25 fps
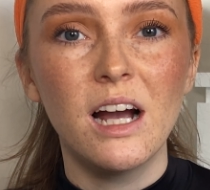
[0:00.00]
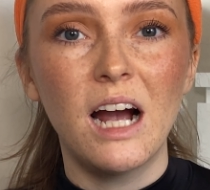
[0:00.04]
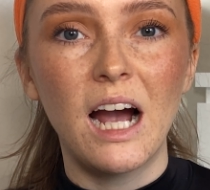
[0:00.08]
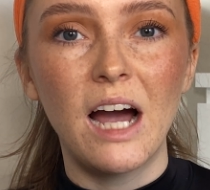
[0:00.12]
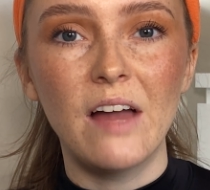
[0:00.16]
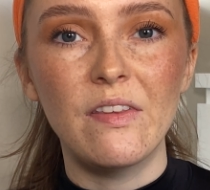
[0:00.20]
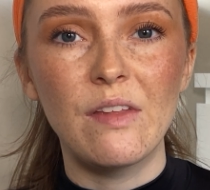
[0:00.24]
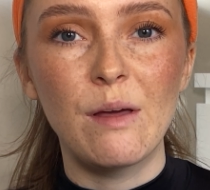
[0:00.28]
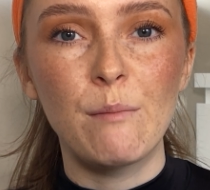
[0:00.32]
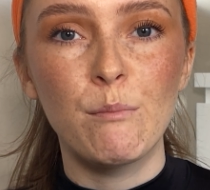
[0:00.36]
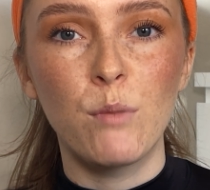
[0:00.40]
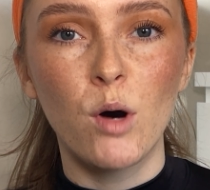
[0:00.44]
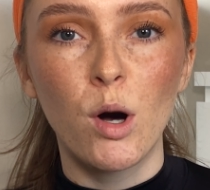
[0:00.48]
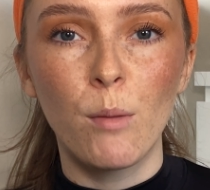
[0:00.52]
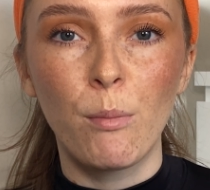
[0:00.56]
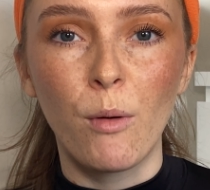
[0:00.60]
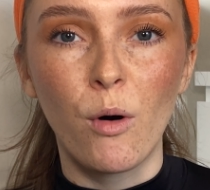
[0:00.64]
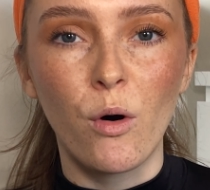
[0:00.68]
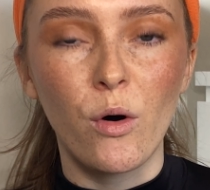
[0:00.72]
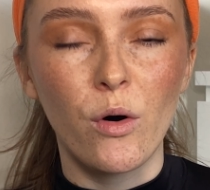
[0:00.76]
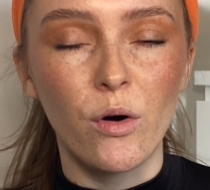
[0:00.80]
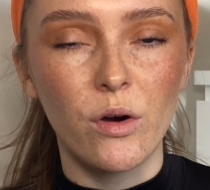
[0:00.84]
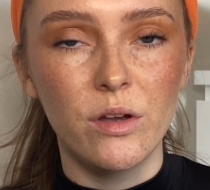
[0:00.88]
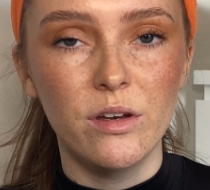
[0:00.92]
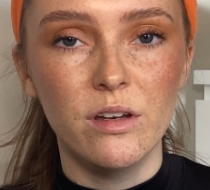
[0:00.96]
and then pop
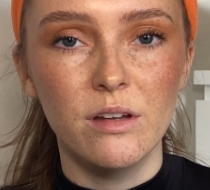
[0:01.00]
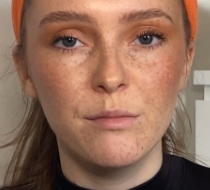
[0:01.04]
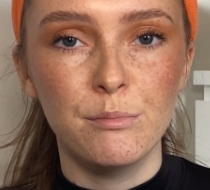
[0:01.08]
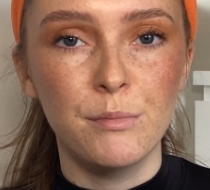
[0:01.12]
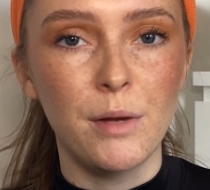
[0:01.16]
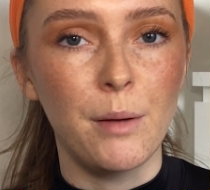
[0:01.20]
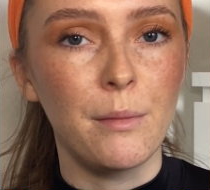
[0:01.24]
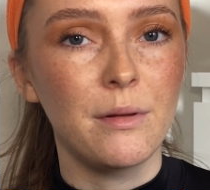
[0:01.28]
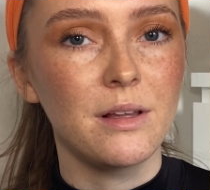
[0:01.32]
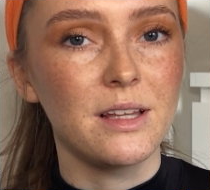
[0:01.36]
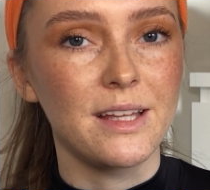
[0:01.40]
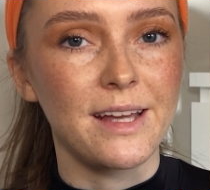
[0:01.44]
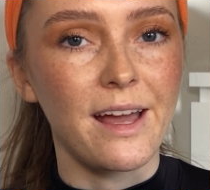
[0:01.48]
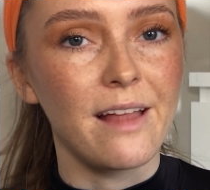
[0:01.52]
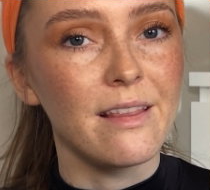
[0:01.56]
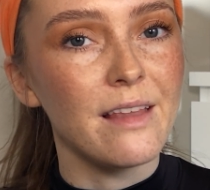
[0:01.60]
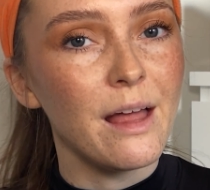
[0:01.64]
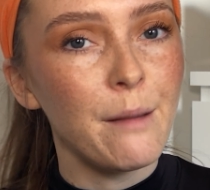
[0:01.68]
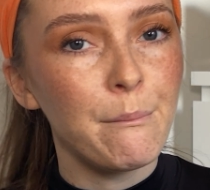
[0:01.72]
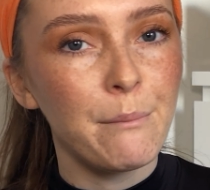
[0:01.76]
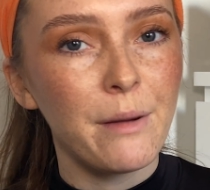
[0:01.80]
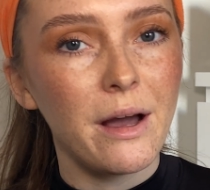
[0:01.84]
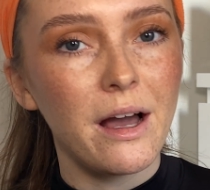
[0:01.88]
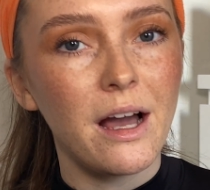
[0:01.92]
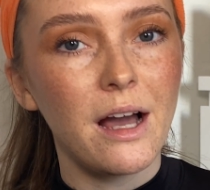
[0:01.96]
on like a
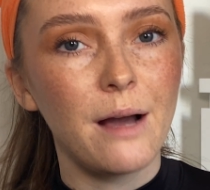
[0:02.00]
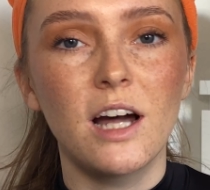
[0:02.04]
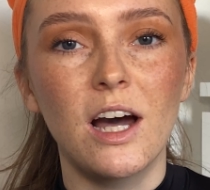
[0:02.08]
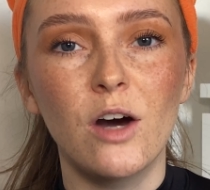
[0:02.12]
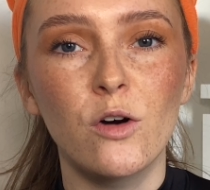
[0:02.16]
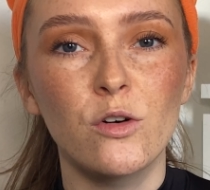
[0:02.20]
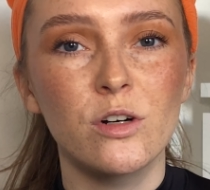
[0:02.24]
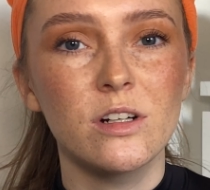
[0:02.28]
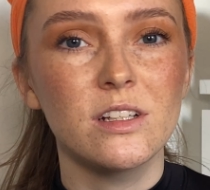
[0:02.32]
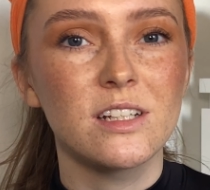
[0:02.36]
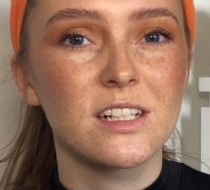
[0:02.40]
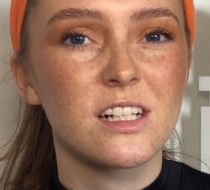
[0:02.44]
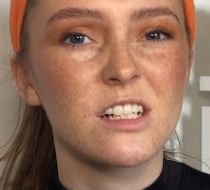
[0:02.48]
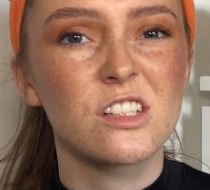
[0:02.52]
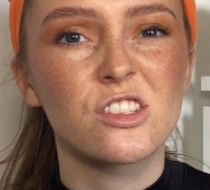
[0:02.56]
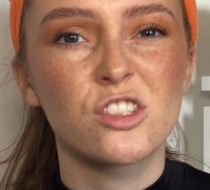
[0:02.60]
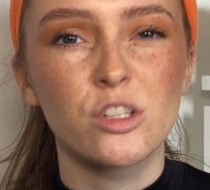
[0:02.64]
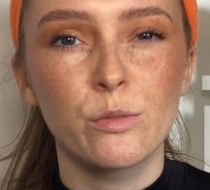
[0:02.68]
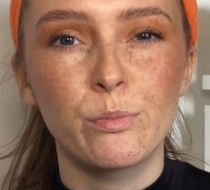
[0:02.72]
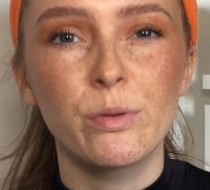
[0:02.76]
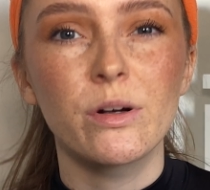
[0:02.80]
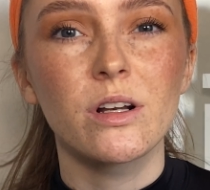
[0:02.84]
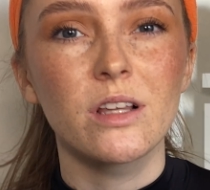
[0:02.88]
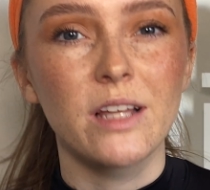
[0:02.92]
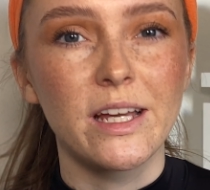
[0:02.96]
lip balm or like a
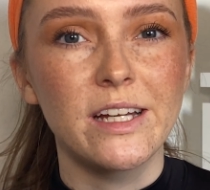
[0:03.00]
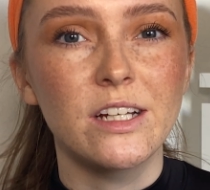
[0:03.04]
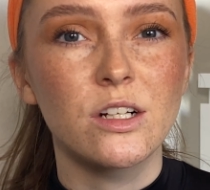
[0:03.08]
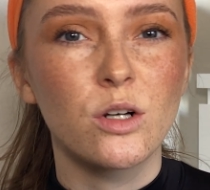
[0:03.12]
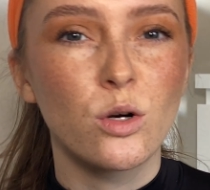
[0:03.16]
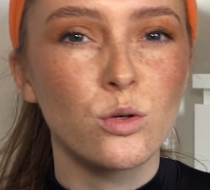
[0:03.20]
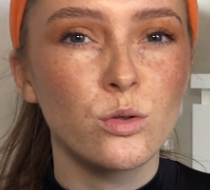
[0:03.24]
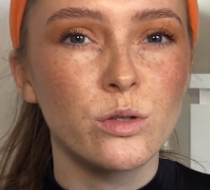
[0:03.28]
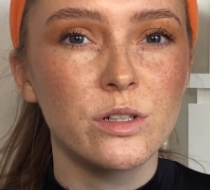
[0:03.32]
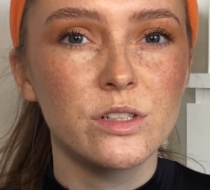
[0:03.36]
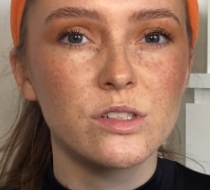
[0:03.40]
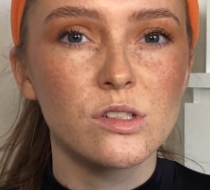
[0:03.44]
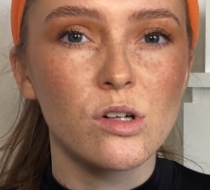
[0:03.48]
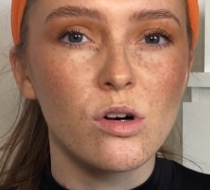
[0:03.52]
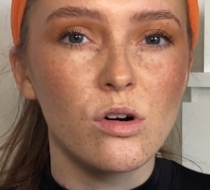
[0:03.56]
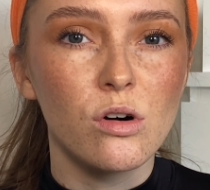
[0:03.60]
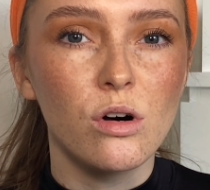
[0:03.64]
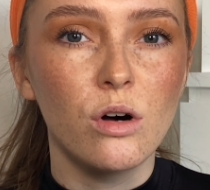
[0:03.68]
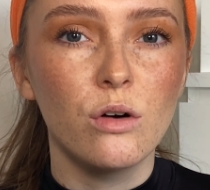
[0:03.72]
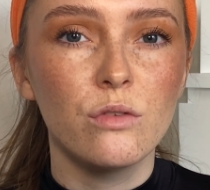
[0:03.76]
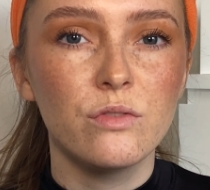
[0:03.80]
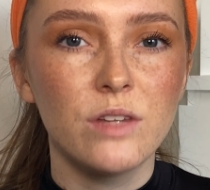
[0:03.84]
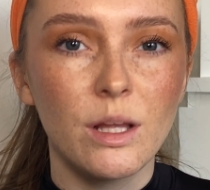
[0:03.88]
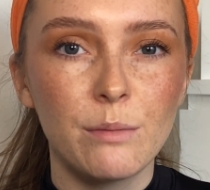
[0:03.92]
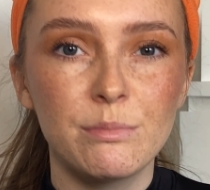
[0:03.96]
super light coating
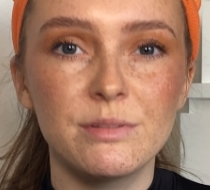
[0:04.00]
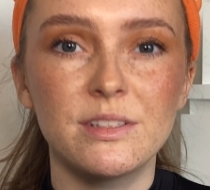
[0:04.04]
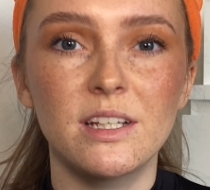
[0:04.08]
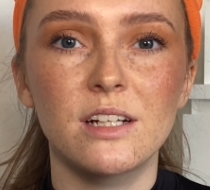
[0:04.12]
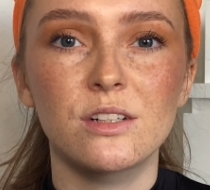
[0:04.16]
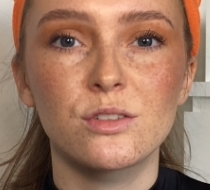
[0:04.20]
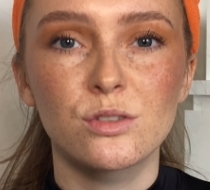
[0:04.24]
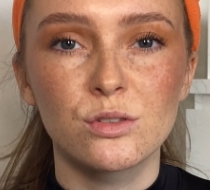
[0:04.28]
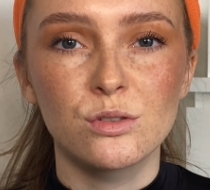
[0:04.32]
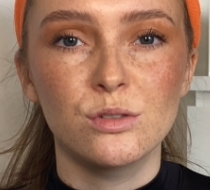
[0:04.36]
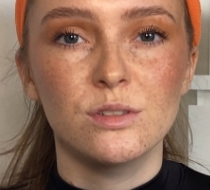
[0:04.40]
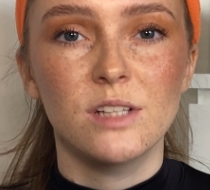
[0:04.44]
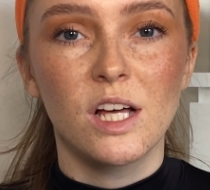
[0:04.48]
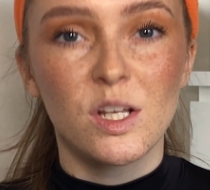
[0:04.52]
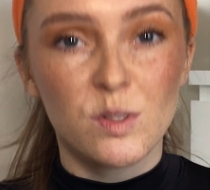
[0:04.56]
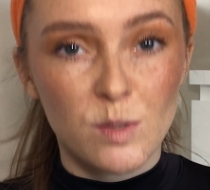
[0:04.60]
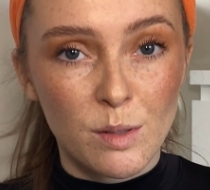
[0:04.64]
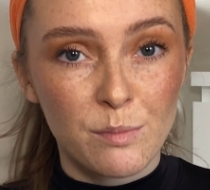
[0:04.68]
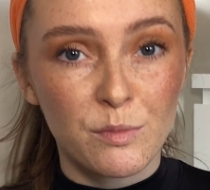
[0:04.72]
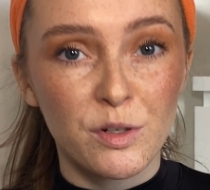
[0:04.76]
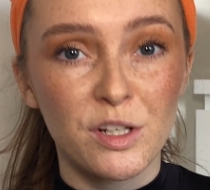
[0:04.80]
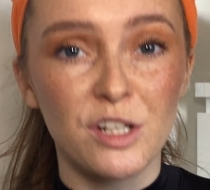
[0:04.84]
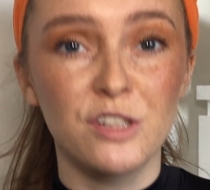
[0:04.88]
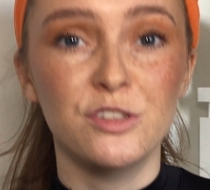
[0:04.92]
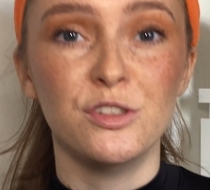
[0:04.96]
of lipstick, so that's what
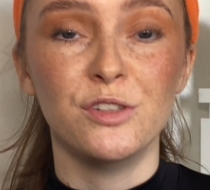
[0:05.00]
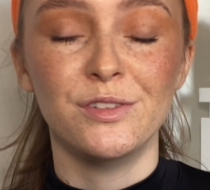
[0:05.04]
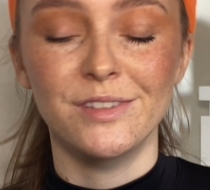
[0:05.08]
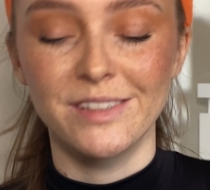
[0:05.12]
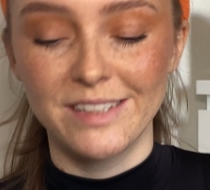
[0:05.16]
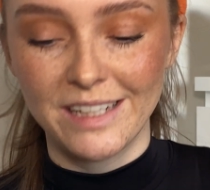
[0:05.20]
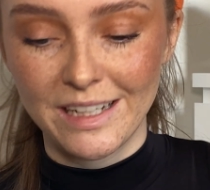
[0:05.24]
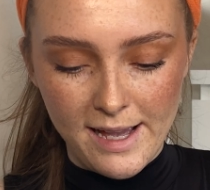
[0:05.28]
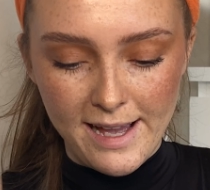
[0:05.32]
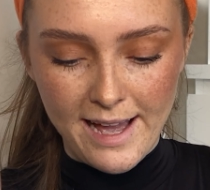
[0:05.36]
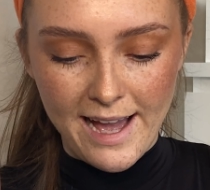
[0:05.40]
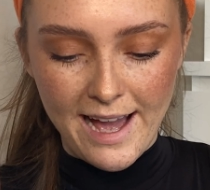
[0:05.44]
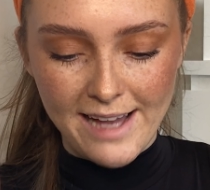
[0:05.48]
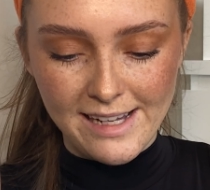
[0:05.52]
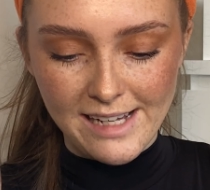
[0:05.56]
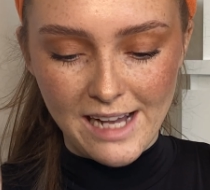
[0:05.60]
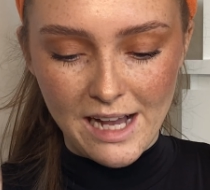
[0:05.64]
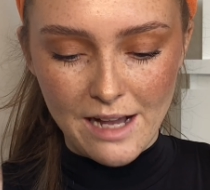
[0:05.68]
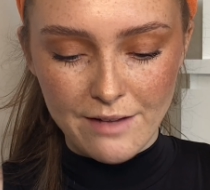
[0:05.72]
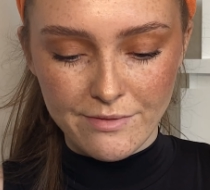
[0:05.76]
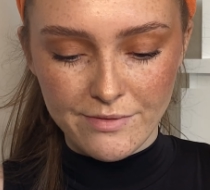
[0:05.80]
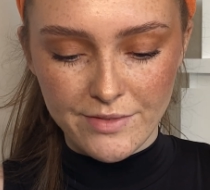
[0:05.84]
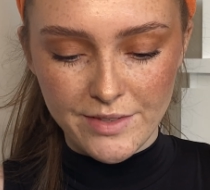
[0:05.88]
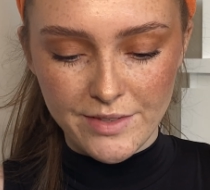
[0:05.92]
I'm going to do today. I have